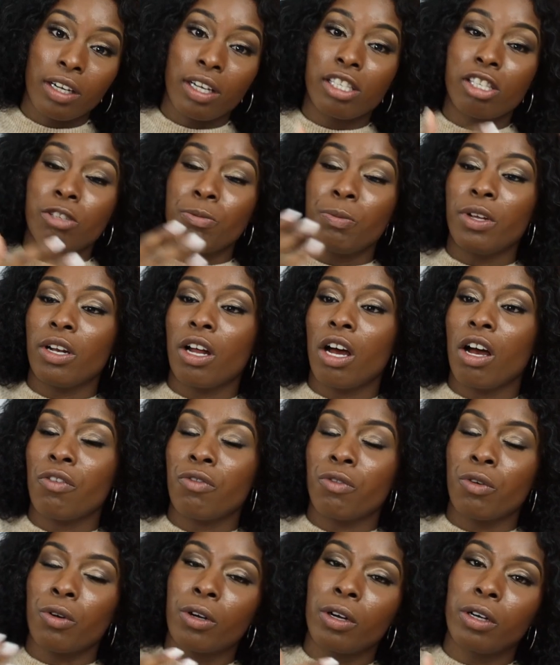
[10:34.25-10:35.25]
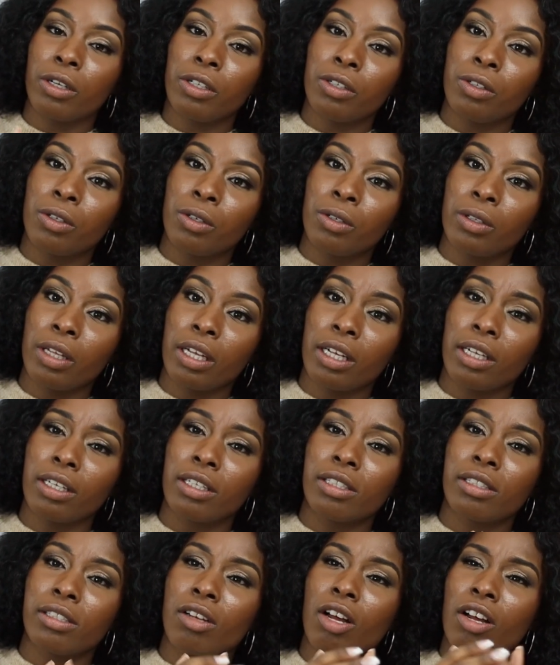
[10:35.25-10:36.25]
a spin-off, or like
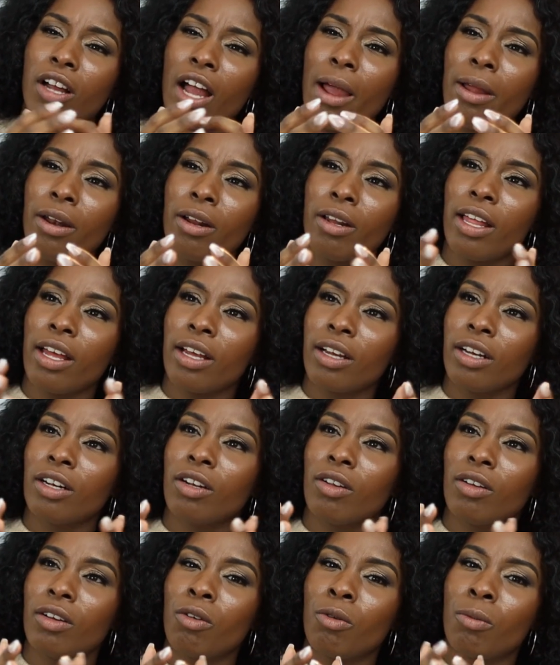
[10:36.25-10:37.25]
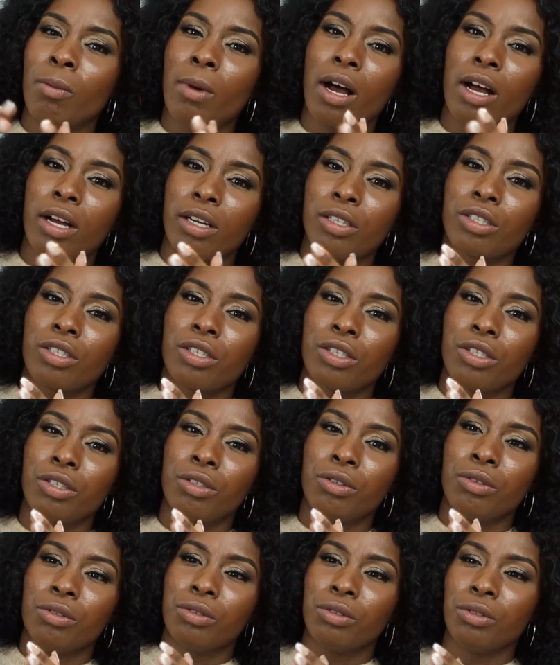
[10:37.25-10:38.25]
it's kind of like an homage
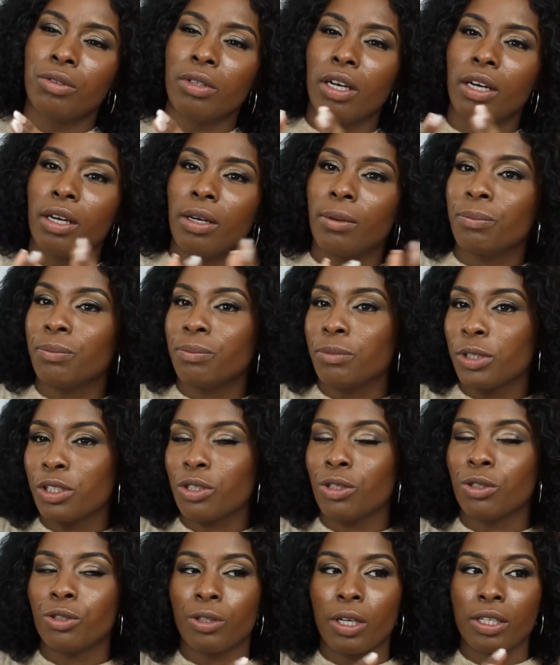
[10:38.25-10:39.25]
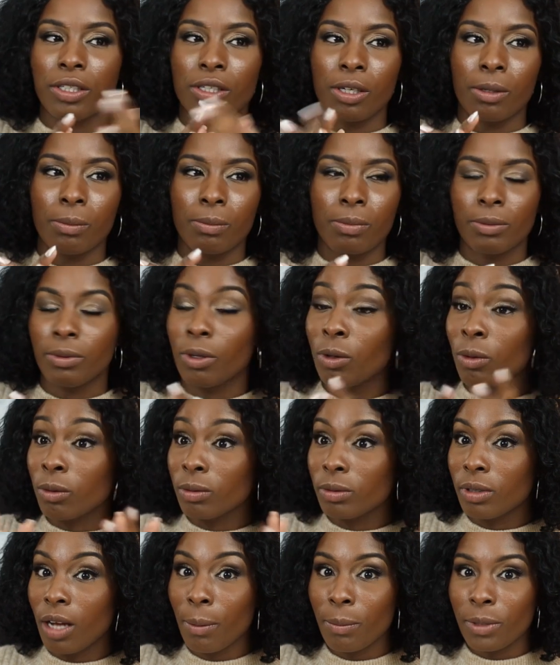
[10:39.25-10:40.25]
to Mr. Dress Up. No,
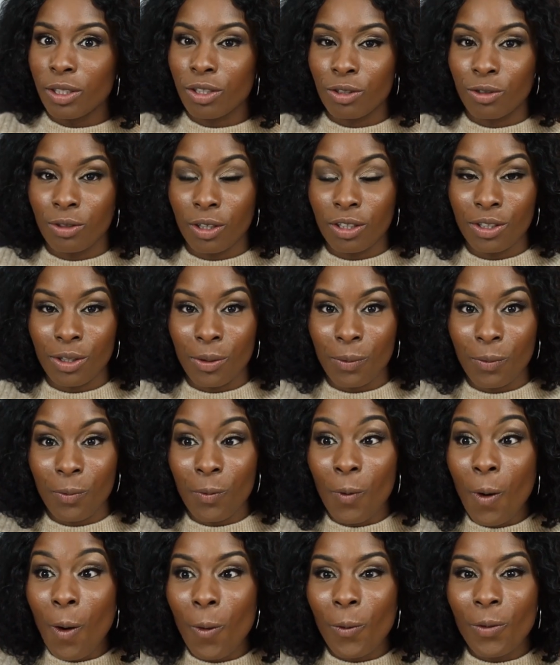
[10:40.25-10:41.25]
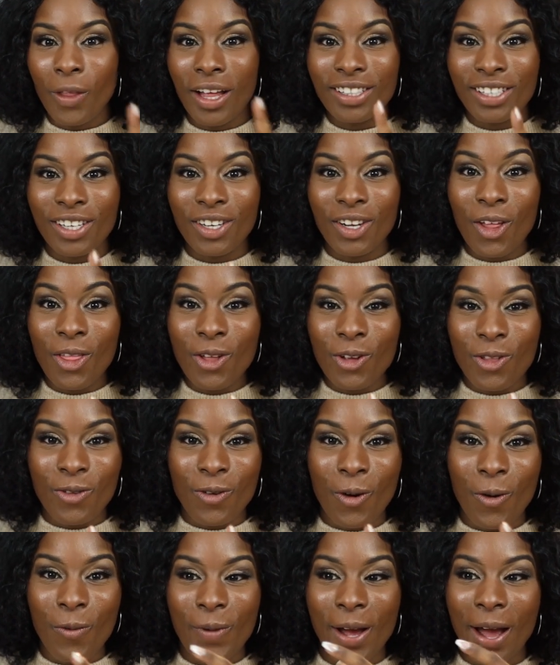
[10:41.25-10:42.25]
not Mr. Dress Up. Whoa, that's another
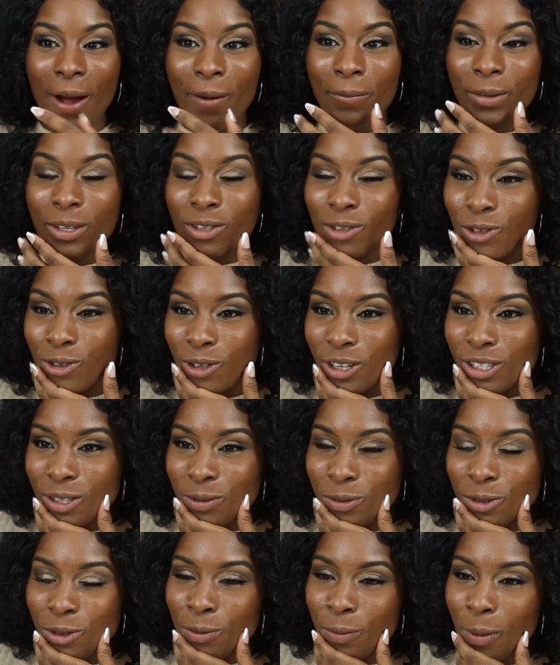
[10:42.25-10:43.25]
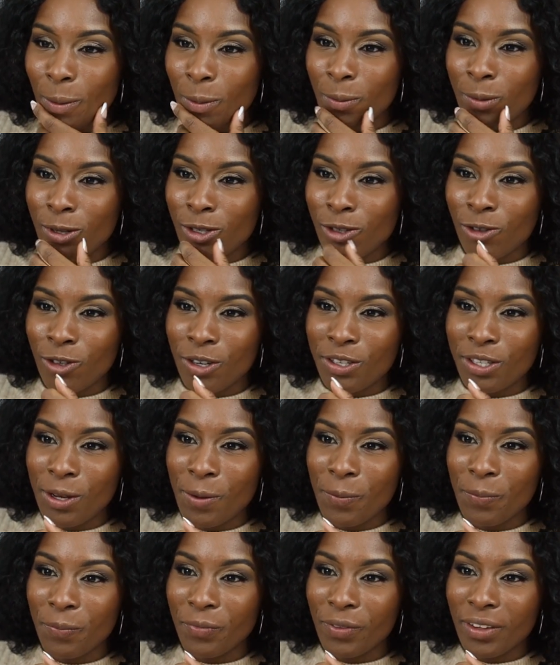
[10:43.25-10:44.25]
throwback. Mr. Dress Up. Do you remember Mr. Dress
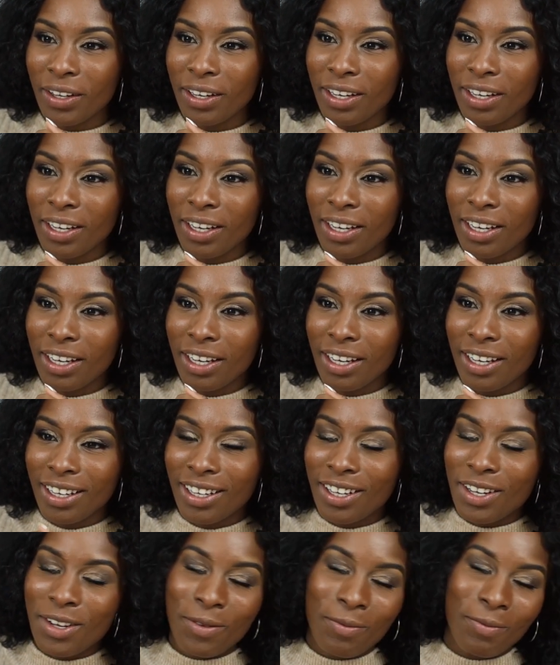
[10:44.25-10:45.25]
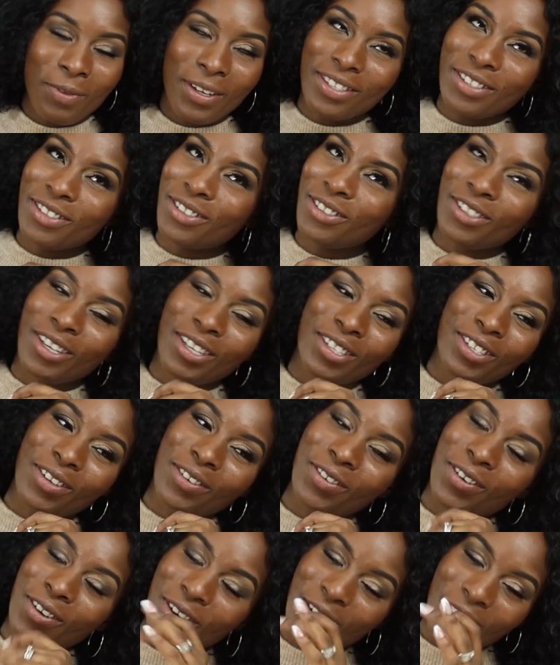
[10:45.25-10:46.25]
Up? Of course I do. Mr. Dress
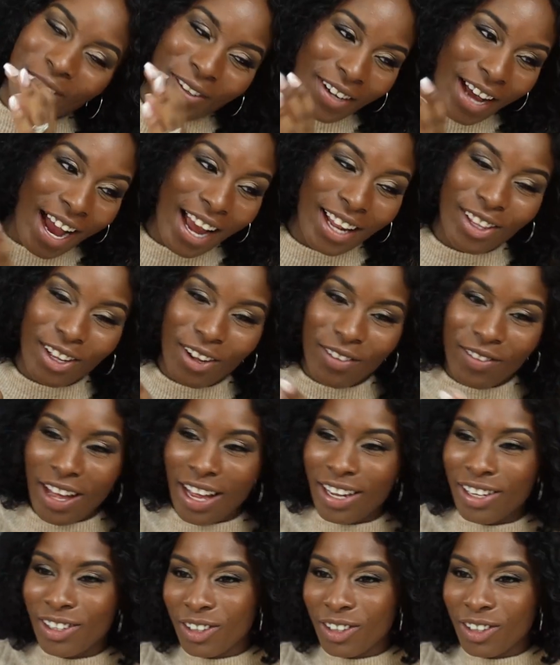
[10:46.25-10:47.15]
Up. Oh, I love that